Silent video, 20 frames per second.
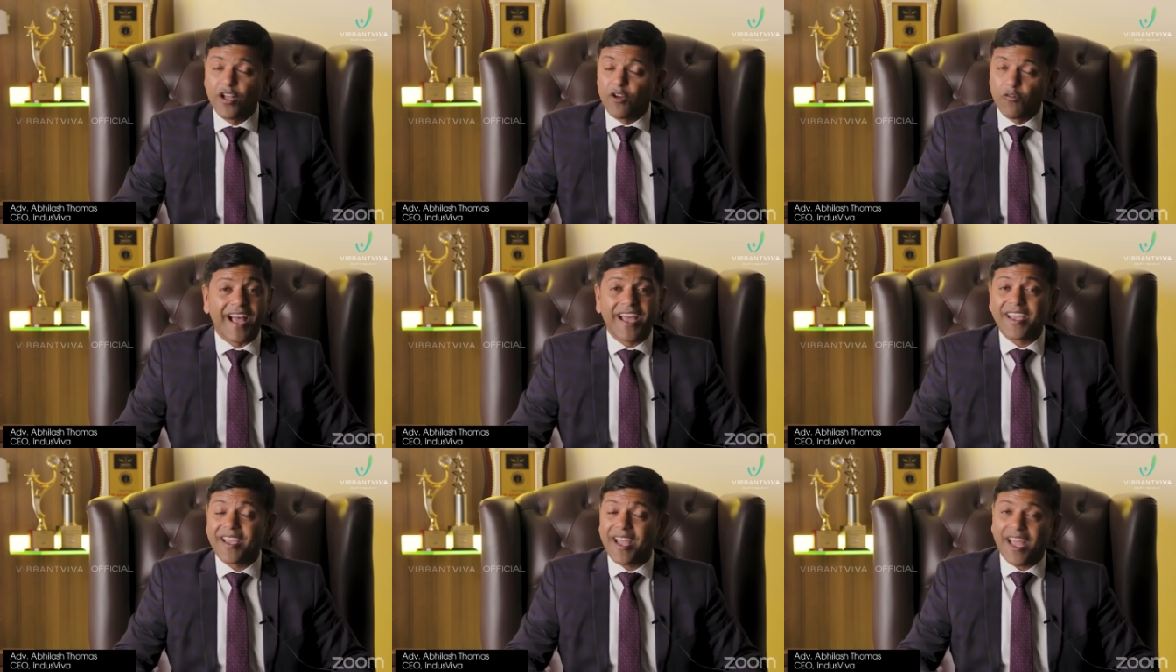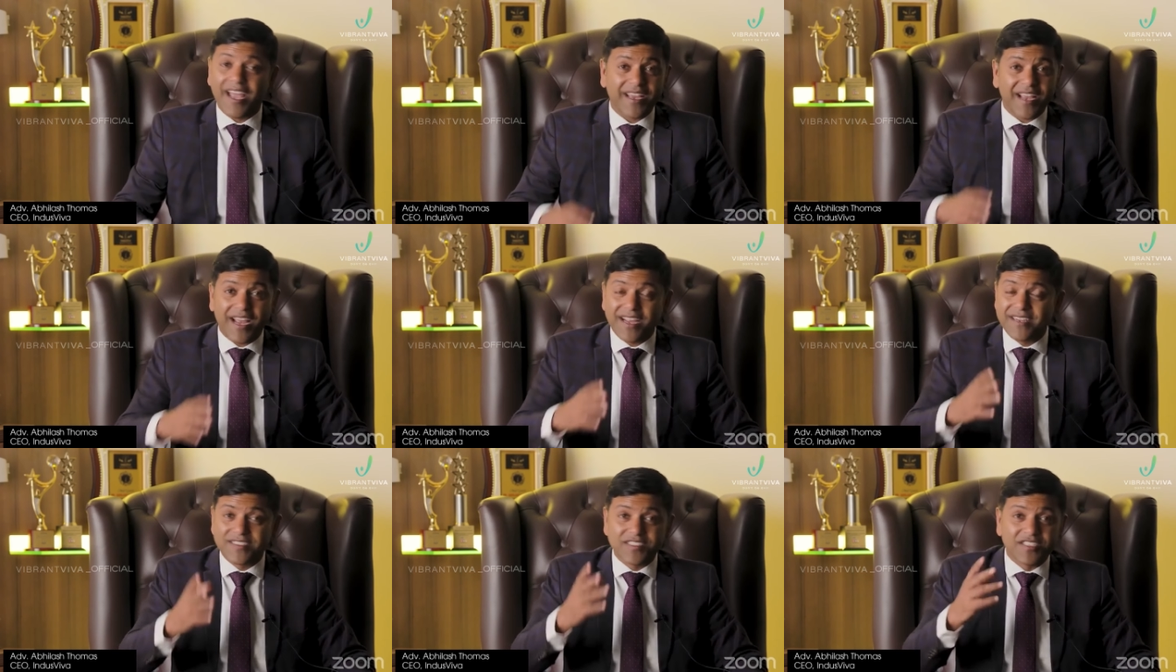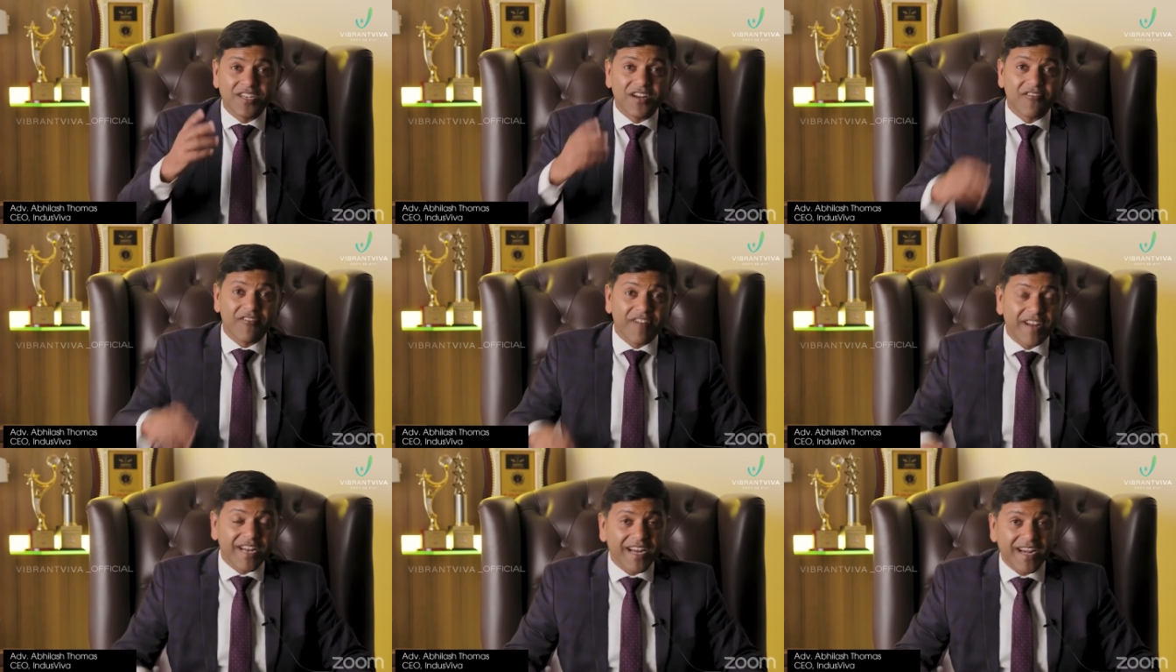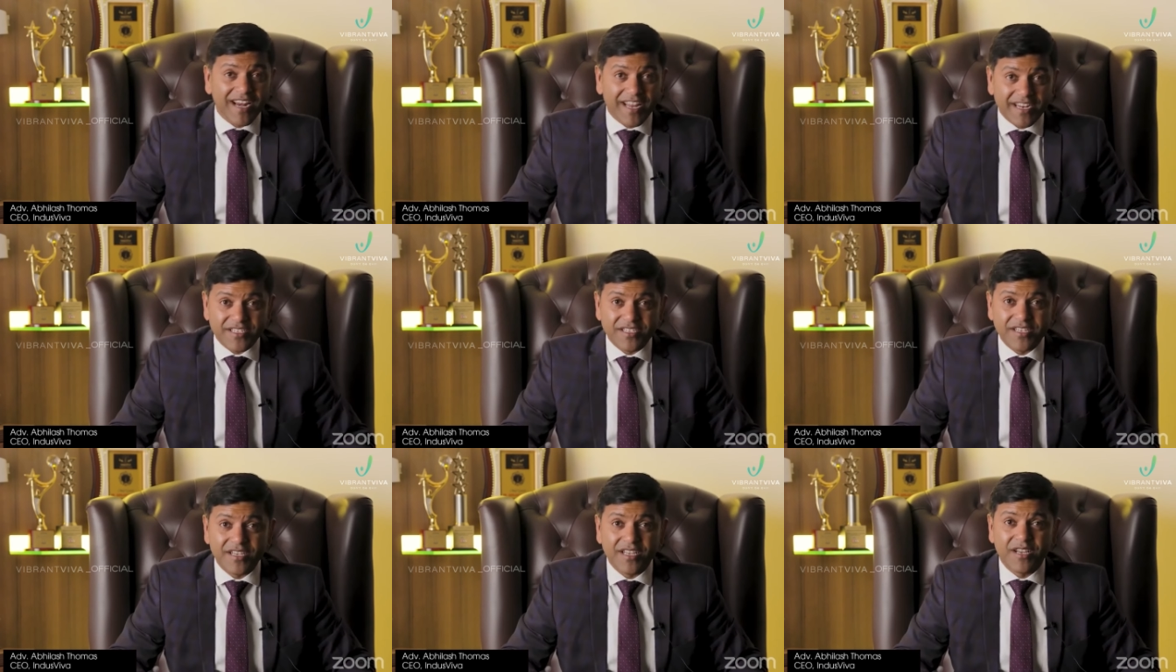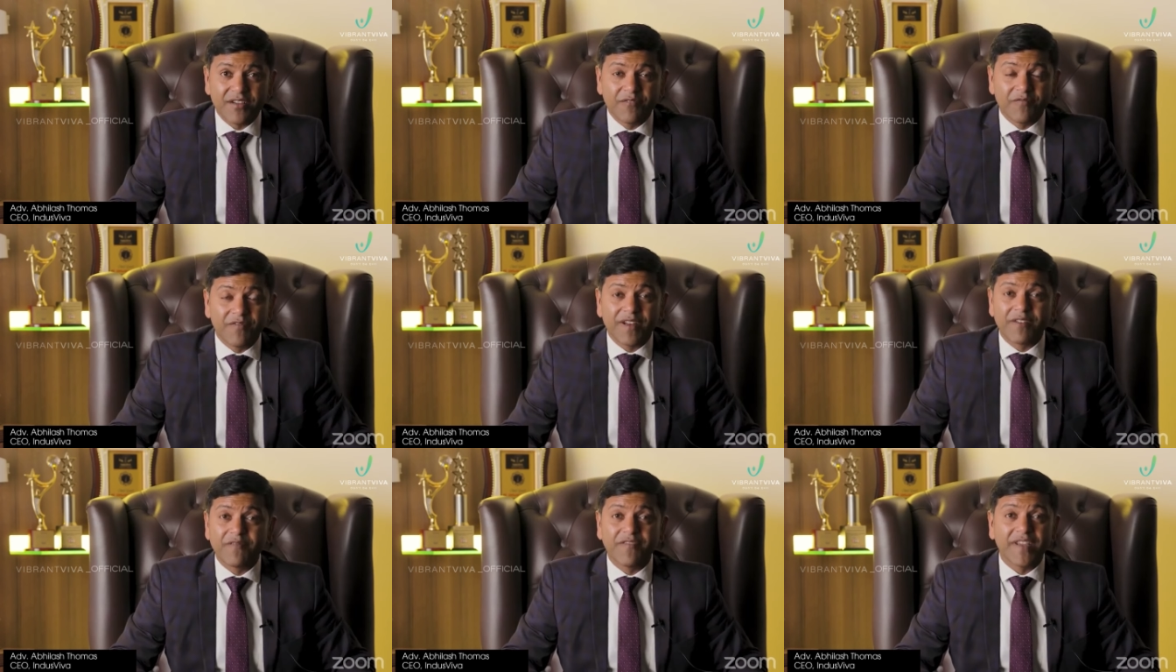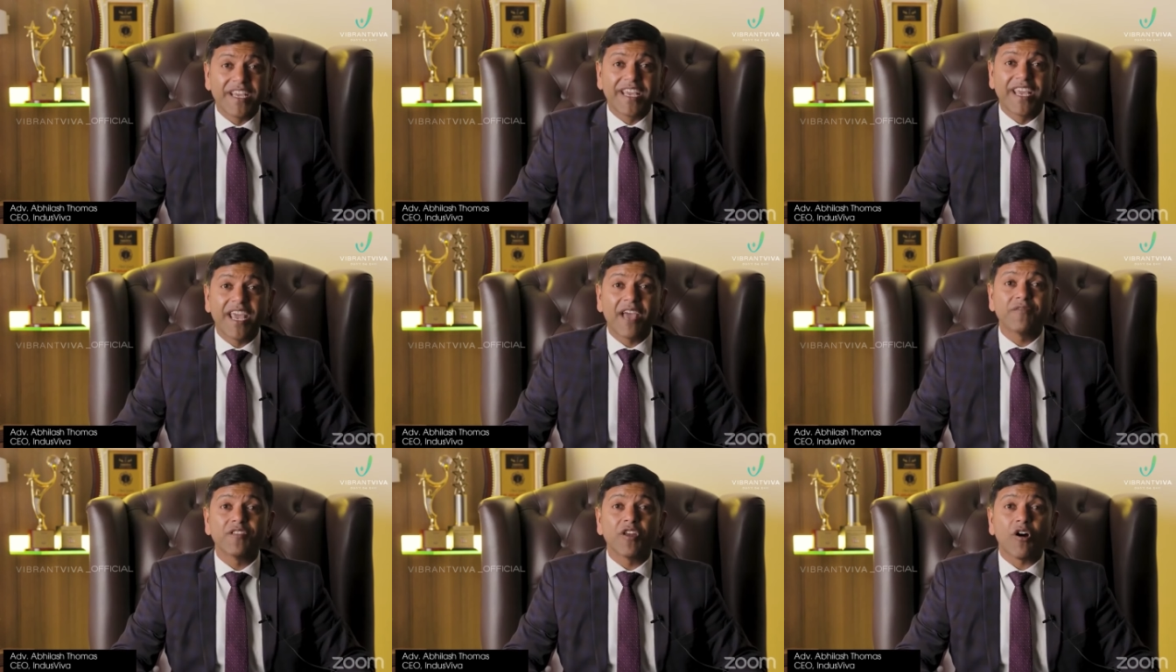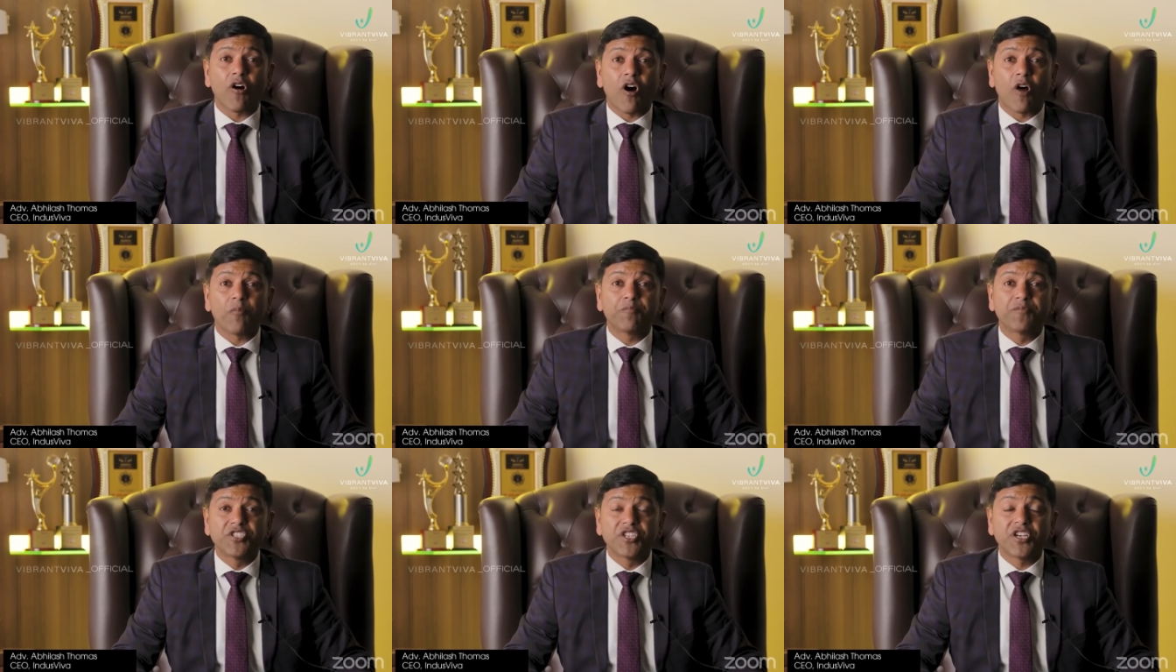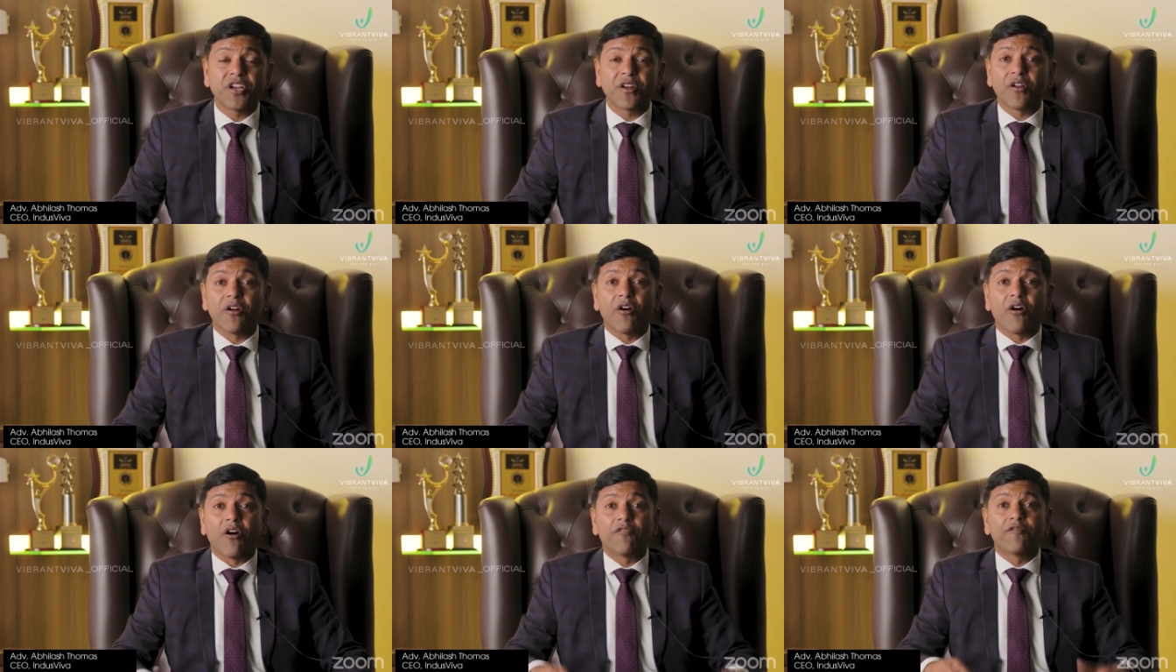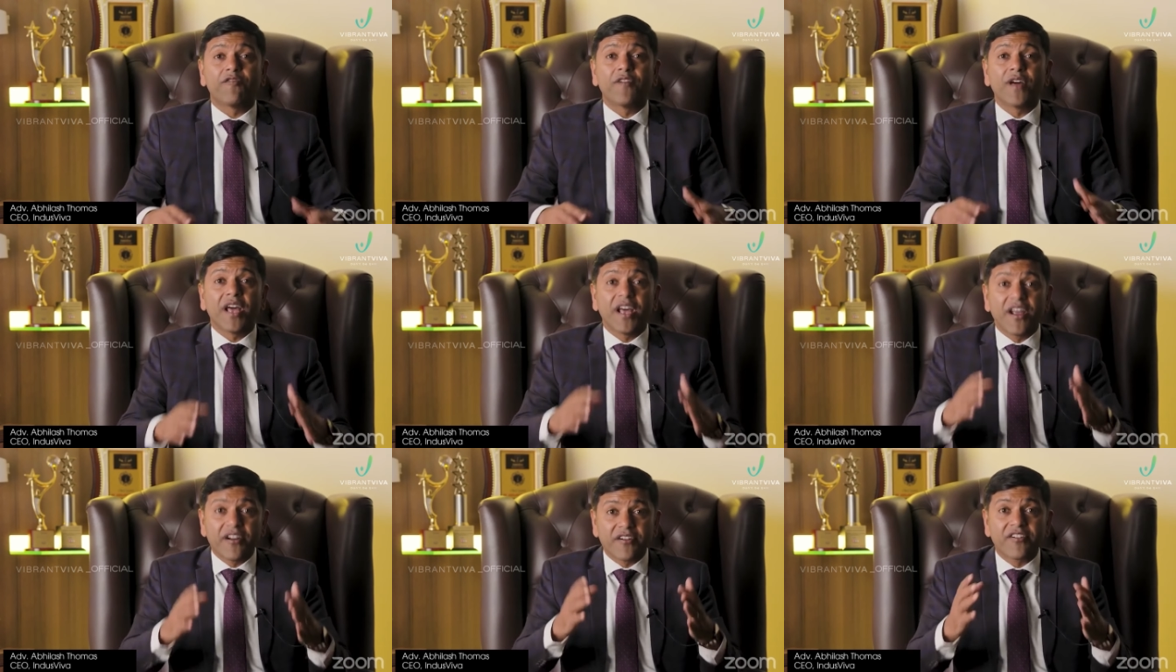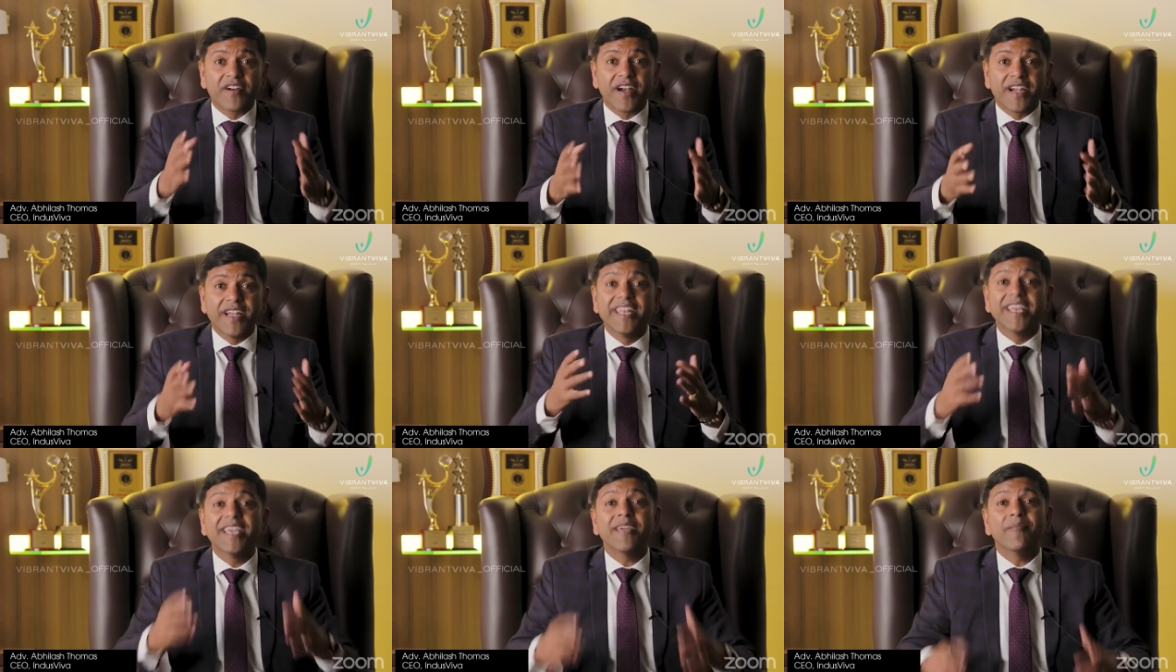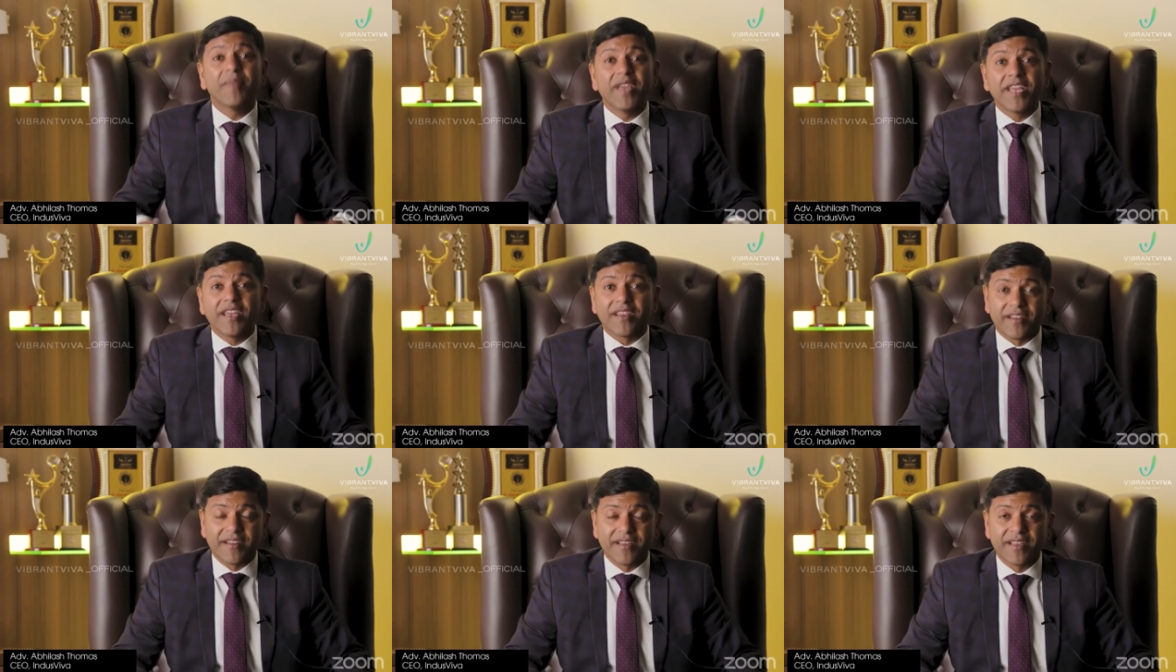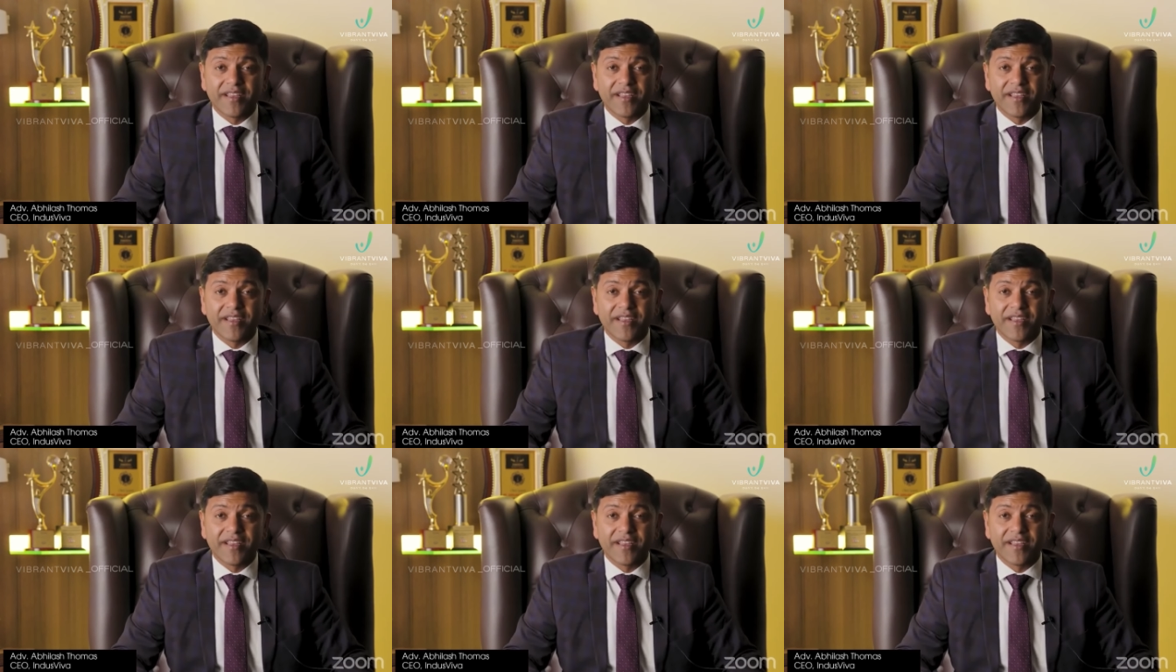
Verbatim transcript: I, I, I still recollect when we gave the option of redeeming